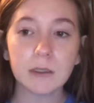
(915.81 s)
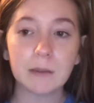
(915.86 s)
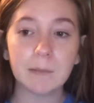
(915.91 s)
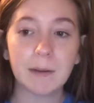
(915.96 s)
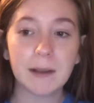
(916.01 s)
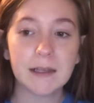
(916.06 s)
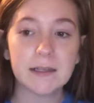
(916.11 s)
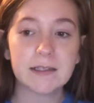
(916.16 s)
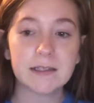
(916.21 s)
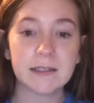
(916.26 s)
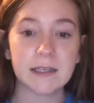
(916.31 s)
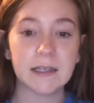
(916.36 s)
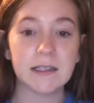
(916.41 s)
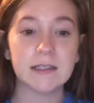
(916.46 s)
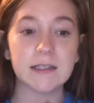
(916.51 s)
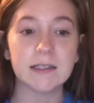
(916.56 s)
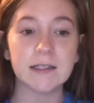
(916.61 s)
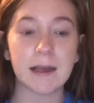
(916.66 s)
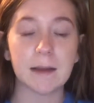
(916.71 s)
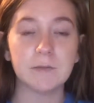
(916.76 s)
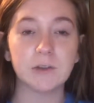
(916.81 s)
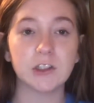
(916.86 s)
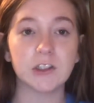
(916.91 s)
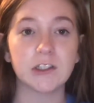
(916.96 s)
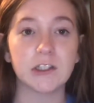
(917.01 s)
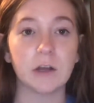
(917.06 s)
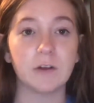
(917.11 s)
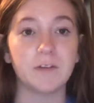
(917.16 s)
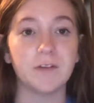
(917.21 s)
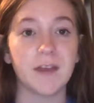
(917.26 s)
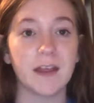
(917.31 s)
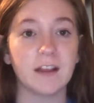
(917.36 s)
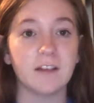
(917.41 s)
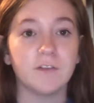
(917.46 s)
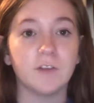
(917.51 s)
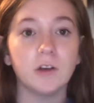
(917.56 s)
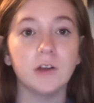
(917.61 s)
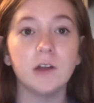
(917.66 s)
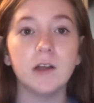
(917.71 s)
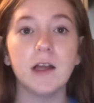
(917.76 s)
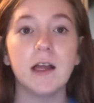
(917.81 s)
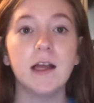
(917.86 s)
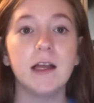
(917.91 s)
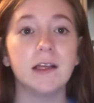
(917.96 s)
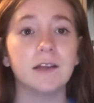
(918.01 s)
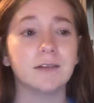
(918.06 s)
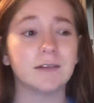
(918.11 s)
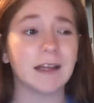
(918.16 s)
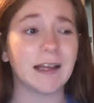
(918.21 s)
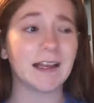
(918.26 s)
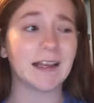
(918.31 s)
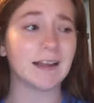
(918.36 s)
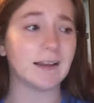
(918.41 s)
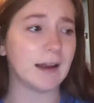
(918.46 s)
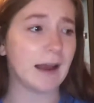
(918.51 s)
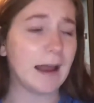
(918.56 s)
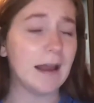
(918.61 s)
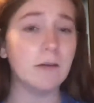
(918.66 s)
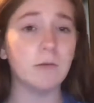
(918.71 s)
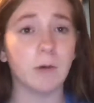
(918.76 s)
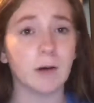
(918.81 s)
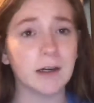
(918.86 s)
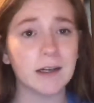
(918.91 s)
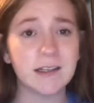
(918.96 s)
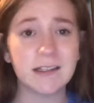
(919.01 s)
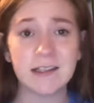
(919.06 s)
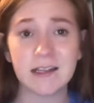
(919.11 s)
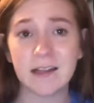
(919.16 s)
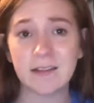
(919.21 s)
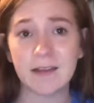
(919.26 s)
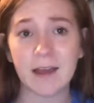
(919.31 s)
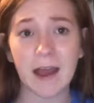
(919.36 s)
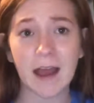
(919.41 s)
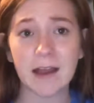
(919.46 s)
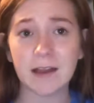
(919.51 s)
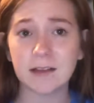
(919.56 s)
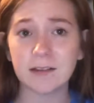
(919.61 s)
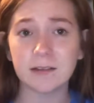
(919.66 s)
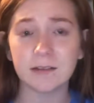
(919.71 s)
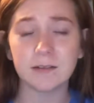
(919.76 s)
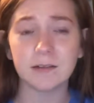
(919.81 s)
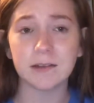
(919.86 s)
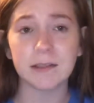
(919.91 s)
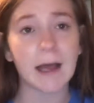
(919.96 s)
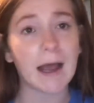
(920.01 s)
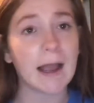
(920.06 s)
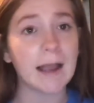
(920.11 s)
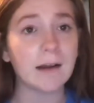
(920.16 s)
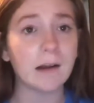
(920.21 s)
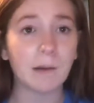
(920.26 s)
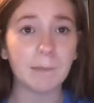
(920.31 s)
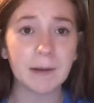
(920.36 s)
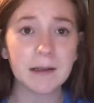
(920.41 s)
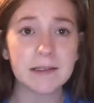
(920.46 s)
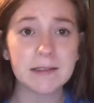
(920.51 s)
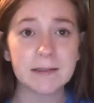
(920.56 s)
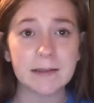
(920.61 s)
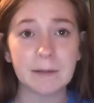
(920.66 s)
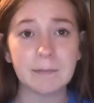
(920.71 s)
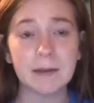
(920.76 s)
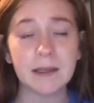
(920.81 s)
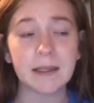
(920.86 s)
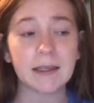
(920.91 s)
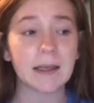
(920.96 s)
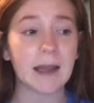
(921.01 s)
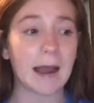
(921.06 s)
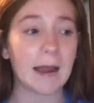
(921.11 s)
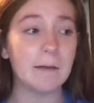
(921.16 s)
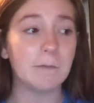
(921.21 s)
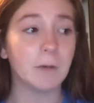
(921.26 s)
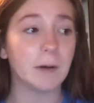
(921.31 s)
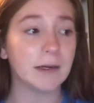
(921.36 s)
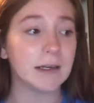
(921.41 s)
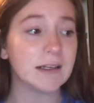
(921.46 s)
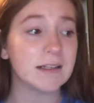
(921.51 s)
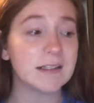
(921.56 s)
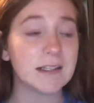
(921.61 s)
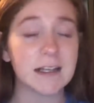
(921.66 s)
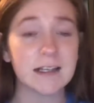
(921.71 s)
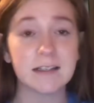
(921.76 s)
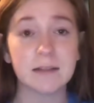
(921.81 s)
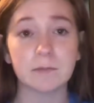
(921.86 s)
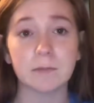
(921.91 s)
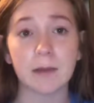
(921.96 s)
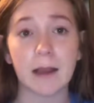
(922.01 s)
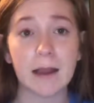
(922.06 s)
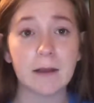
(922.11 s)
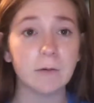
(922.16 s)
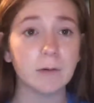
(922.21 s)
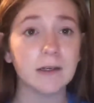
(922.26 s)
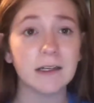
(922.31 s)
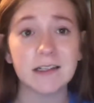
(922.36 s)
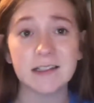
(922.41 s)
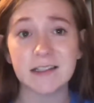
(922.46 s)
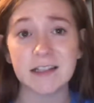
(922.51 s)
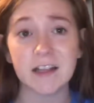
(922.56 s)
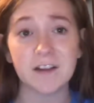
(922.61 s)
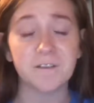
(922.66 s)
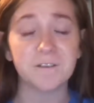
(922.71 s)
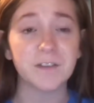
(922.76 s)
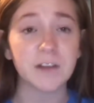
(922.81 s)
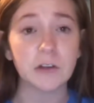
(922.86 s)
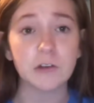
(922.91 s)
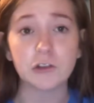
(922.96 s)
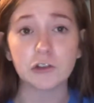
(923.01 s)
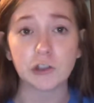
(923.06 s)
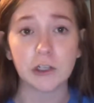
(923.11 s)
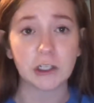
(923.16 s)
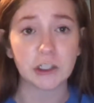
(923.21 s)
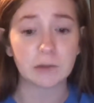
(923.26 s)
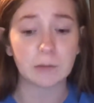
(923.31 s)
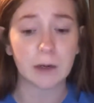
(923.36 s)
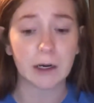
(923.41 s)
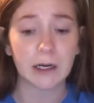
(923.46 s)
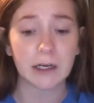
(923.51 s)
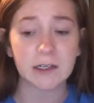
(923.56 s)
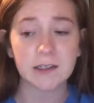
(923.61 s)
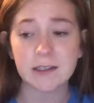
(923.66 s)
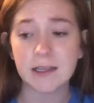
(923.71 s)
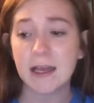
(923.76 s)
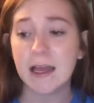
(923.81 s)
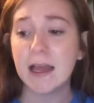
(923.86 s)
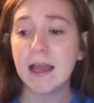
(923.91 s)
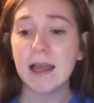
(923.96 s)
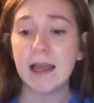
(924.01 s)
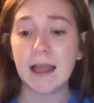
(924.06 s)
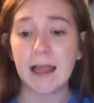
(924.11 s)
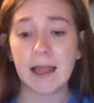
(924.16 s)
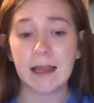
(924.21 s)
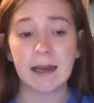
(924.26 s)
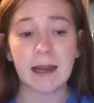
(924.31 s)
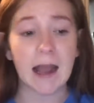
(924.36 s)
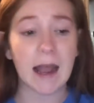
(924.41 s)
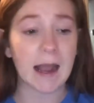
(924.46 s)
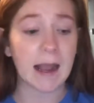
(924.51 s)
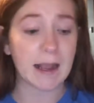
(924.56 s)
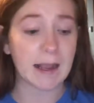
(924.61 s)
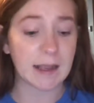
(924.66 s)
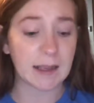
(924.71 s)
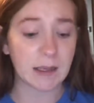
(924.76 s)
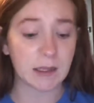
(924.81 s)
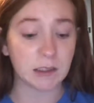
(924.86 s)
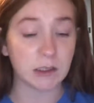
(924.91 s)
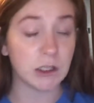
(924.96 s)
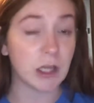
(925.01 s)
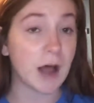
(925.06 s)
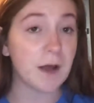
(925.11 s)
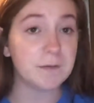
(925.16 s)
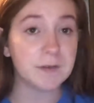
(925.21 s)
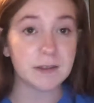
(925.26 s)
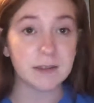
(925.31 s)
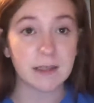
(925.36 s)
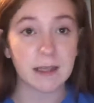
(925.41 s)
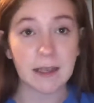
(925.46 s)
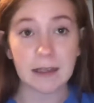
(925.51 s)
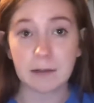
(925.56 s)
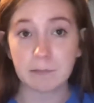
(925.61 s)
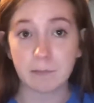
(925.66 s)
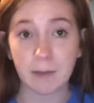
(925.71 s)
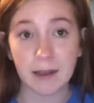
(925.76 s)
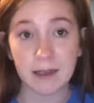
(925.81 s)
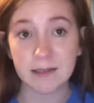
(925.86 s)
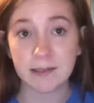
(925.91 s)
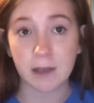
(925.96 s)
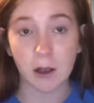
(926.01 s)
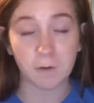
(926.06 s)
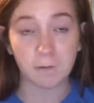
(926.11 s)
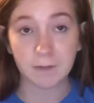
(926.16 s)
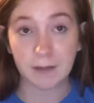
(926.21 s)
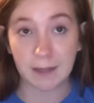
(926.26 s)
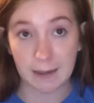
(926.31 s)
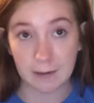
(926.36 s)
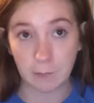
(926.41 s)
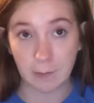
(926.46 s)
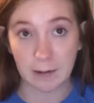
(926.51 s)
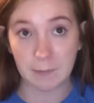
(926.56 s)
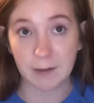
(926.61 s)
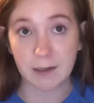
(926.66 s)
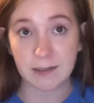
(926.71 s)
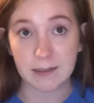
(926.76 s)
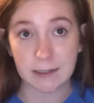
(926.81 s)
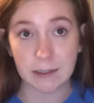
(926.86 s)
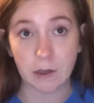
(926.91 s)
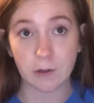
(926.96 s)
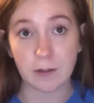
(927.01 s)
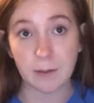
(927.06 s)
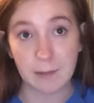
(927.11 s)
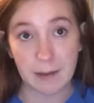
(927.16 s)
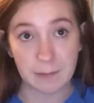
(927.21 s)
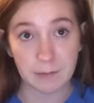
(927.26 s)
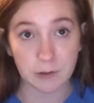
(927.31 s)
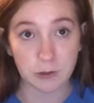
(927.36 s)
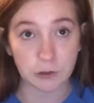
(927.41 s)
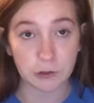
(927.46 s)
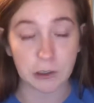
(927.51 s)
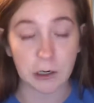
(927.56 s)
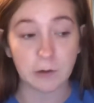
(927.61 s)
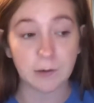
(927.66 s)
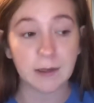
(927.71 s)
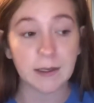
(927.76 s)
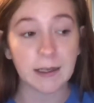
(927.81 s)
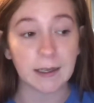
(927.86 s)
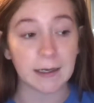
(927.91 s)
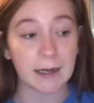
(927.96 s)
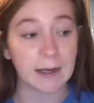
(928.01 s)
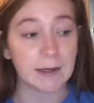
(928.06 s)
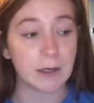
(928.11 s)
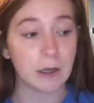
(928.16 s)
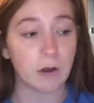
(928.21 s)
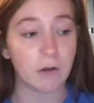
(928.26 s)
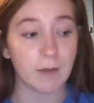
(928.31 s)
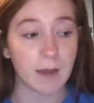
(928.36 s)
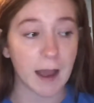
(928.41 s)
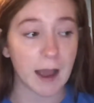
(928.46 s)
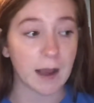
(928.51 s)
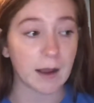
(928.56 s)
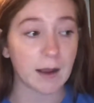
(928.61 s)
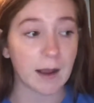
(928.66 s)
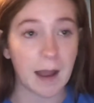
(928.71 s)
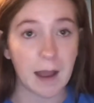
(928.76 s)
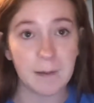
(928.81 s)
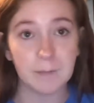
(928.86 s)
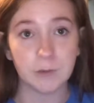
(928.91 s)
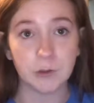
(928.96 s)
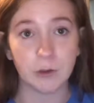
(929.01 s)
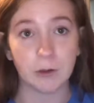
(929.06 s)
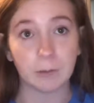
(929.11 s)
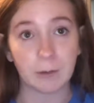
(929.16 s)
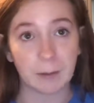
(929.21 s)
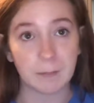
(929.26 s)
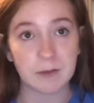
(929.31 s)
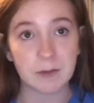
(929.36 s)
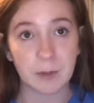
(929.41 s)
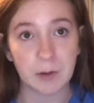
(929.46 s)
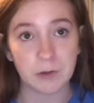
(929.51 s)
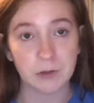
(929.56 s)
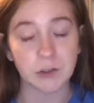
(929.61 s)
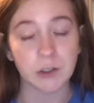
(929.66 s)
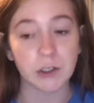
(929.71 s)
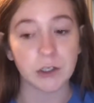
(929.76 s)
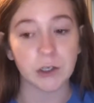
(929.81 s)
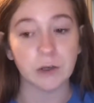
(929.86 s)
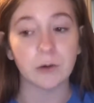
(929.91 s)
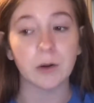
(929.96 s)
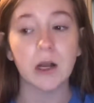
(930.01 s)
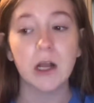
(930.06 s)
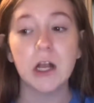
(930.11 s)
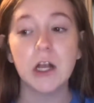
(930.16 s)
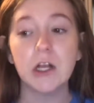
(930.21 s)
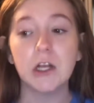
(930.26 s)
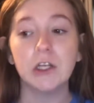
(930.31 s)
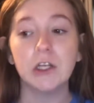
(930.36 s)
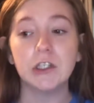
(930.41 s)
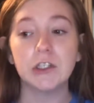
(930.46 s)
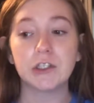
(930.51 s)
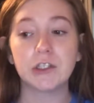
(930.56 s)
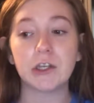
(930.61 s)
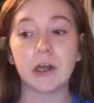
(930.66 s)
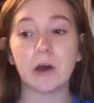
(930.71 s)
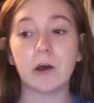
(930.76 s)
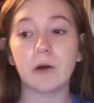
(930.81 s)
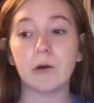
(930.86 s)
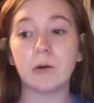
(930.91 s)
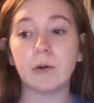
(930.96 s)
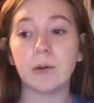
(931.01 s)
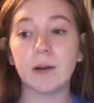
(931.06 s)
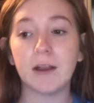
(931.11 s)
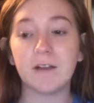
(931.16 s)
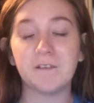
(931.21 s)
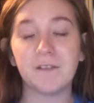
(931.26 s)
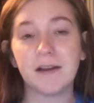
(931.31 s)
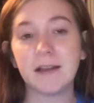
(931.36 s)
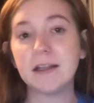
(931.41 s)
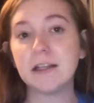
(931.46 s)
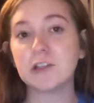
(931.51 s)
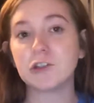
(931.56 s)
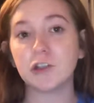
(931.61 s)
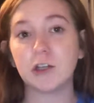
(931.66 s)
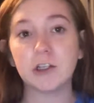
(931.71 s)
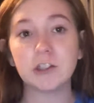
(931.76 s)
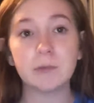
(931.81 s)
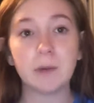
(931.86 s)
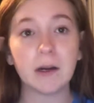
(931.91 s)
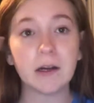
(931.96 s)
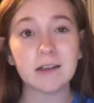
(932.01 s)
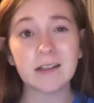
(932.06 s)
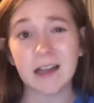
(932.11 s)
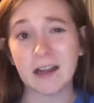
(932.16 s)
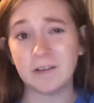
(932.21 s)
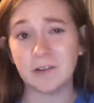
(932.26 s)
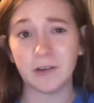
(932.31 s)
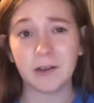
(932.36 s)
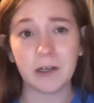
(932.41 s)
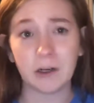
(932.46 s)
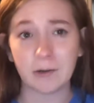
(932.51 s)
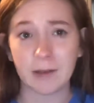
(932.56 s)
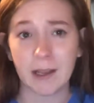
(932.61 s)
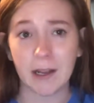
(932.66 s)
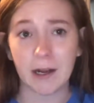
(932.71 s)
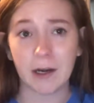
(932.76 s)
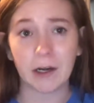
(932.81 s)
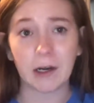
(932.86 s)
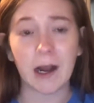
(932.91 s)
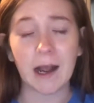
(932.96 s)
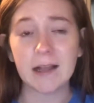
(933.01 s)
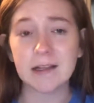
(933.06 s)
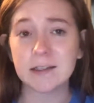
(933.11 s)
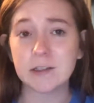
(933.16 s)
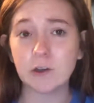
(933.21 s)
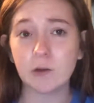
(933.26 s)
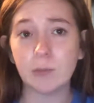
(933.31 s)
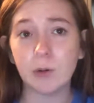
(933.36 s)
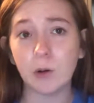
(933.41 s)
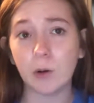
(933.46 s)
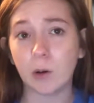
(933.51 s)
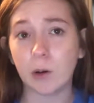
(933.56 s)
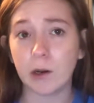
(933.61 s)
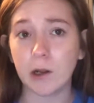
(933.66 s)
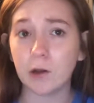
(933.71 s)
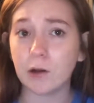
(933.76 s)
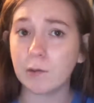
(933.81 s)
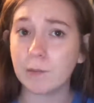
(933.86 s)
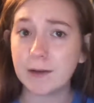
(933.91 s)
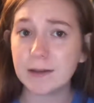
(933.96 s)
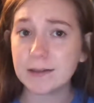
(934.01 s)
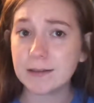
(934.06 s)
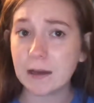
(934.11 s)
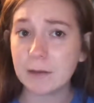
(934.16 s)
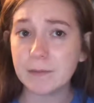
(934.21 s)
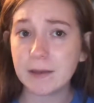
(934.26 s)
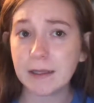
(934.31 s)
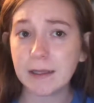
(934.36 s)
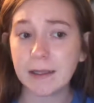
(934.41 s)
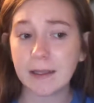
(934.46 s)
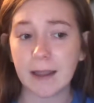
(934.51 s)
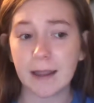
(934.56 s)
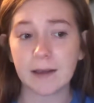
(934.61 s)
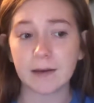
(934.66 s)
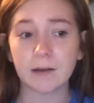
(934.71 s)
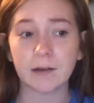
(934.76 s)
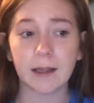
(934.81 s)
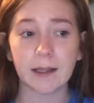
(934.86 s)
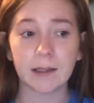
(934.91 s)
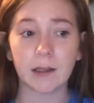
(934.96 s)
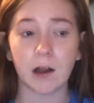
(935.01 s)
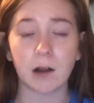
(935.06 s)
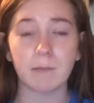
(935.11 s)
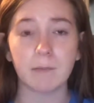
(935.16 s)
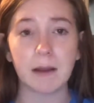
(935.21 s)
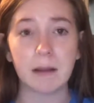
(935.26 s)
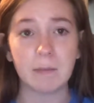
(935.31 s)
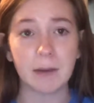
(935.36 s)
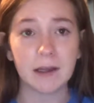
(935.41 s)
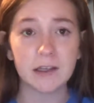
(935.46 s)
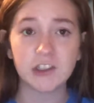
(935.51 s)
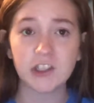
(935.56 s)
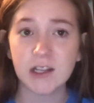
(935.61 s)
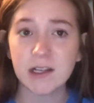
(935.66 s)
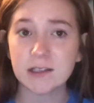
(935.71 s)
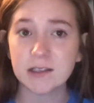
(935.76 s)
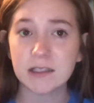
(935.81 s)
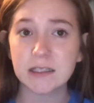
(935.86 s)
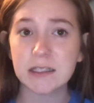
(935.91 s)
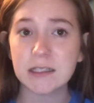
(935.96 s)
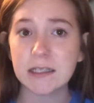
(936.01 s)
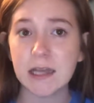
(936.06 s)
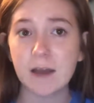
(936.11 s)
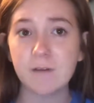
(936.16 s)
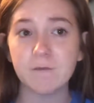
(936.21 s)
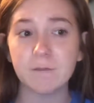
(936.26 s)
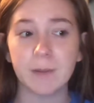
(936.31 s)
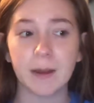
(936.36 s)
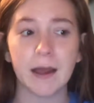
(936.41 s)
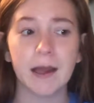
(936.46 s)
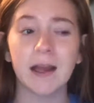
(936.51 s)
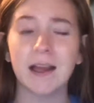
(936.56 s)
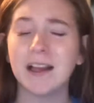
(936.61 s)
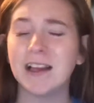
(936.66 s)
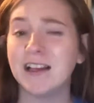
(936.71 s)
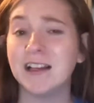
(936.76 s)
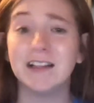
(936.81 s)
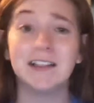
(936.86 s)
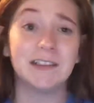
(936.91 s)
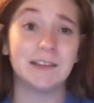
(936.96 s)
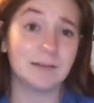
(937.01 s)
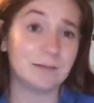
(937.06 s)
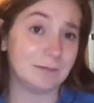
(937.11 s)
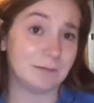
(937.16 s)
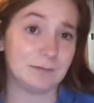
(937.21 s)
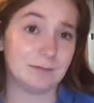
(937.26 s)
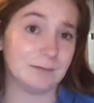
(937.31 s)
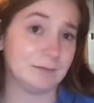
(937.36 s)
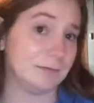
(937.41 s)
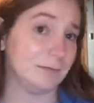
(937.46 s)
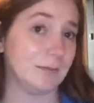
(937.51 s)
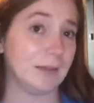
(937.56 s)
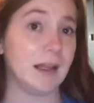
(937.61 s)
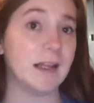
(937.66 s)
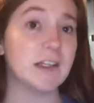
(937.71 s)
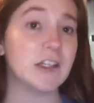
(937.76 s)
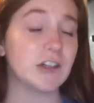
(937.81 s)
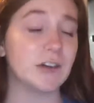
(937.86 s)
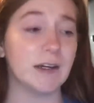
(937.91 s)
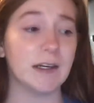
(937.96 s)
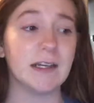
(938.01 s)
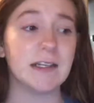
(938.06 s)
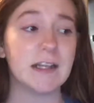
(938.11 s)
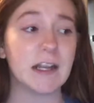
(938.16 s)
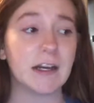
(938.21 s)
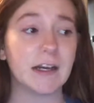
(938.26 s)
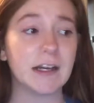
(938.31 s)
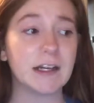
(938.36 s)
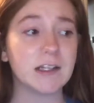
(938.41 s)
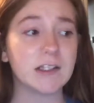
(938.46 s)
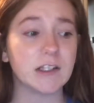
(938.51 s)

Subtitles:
But since I'm just so thankful, like, I want to see that line on my stomach. I want to see a few stretch marks, and I love seeing myself gain weight because I know that baby's growing and I know that I'm doing what I'm supposed to do. So if I get stretch marks, I really don't care. I still put oil on my stomach and like on my butt cheeks and stuff, but it's hereditary.